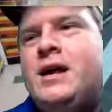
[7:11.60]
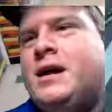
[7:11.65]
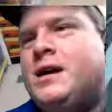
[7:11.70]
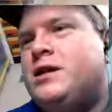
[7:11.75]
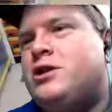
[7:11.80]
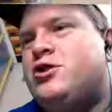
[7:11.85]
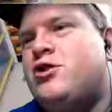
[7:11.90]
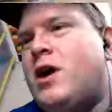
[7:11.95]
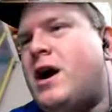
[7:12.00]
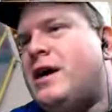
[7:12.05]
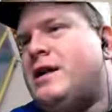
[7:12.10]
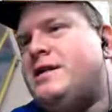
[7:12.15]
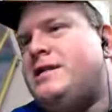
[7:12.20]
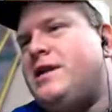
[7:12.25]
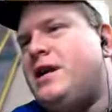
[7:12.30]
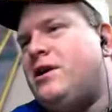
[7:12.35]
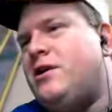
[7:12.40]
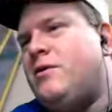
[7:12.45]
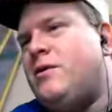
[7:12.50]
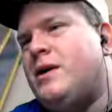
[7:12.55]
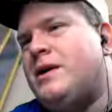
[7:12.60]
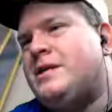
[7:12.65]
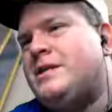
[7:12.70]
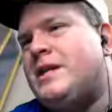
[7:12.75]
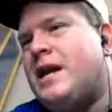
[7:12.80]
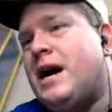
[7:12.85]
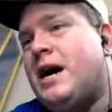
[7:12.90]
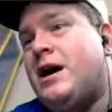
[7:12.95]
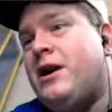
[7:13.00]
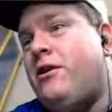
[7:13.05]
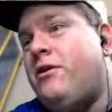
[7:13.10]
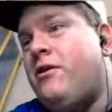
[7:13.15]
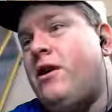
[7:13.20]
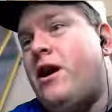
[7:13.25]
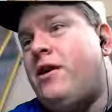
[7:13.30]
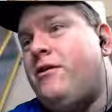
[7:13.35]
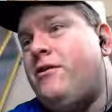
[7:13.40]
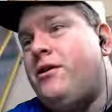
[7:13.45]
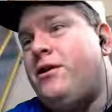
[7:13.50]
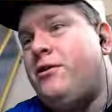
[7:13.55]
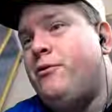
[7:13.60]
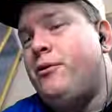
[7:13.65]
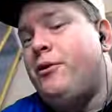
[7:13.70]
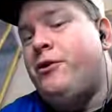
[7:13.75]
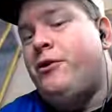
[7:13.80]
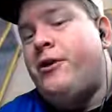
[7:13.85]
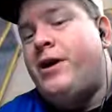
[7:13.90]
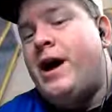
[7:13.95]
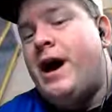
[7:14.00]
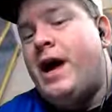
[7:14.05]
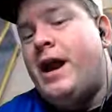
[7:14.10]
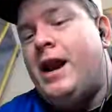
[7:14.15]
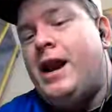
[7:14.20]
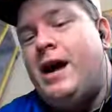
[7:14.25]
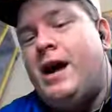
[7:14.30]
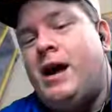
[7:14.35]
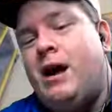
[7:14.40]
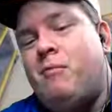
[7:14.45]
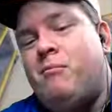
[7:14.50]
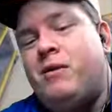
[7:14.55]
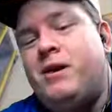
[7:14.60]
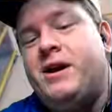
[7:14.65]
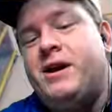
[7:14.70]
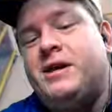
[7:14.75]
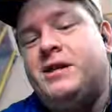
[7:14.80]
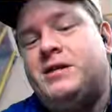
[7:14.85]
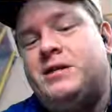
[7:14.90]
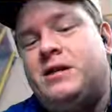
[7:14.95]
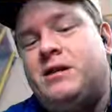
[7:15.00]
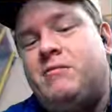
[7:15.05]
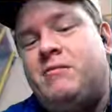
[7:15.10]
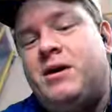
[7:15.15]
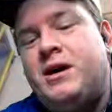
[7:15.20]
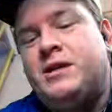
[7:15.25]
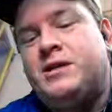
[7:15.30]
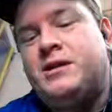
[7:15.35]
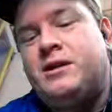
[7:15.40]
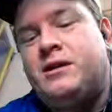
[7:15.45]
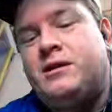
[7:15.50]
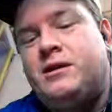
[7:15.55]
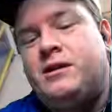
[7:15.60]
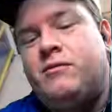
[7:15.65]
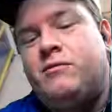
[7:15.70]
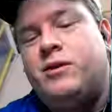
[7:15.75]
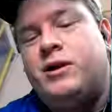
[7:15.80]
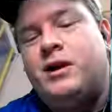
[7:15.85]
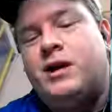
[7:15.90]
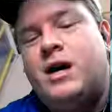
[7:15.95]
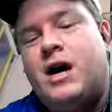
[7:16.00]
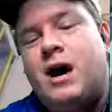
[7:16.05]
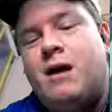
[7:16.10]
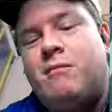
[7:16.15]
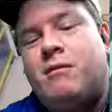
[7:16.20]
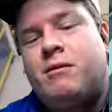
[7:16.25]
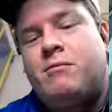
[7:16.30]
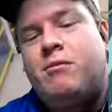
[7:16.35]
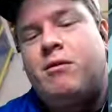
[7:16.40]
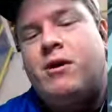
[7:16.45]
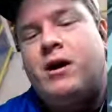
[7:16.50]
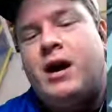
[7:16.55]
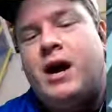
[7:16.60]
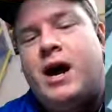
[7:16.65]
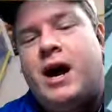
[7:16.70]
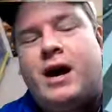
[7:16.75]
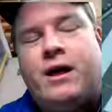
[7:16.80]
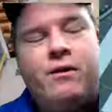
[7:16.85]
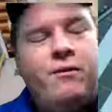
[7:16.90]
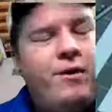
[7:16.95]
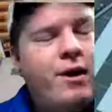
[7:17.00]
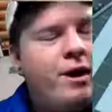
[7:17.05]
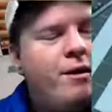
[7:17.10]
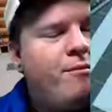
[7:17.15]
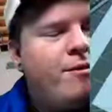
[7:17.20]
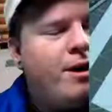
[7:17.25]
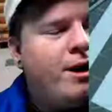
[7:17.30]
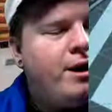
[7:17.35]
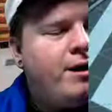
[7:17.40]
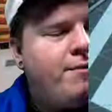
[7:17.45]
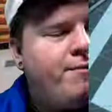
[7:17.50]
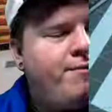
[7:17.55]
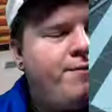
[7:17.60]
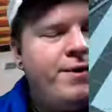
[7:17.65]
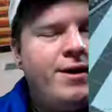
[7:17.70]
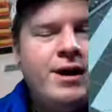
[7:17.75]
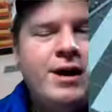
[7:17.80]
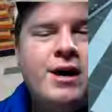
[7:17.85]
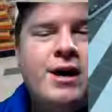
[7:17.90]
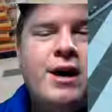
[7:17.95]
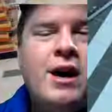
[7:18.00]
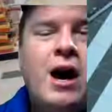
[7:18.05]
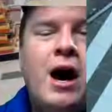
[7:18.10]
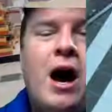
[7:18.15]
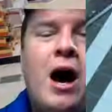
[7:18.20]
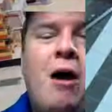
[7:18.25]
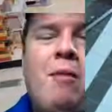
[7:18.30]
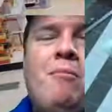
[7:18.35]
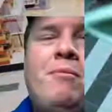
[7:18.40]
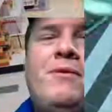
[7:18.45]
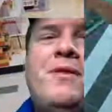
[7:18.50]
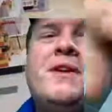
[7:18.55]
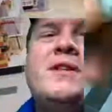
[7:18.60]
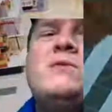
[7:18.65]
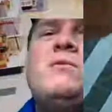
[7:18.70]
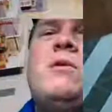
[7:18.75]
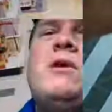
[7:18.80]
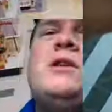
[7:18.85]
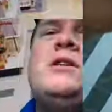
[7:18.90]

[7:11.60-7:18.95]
try and sell you on Saga. You're either into it or not. But it is an amazingly written comic book, and I highly recommend it. This one